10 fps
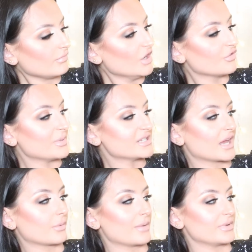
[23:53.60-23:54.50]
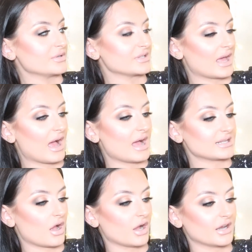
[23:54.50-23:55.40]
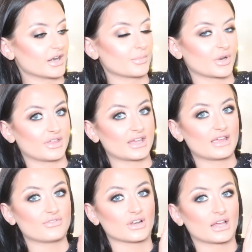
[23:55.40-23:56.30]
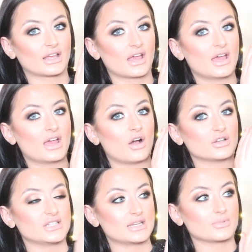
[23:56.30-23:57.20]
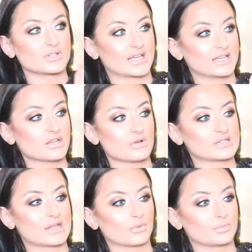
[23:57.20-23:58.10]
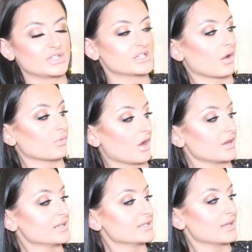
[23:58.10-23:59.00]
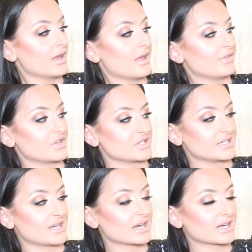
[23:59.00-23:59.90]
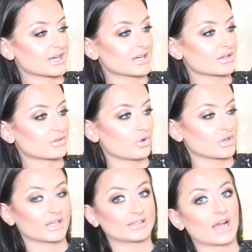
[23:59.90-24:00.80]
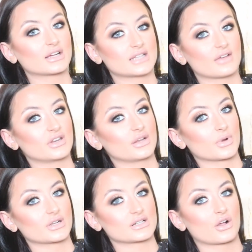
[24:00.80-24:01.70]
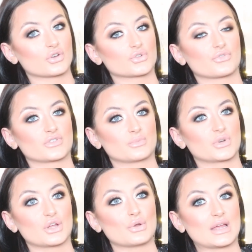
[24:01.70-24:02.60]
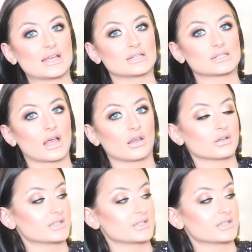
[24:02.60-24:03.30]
for me to get away with using that as a highlighter. But I think even like on deeper skin tones, that would be so nice. There's a darker colour like that could definitely work as a contour for somebody who is a lot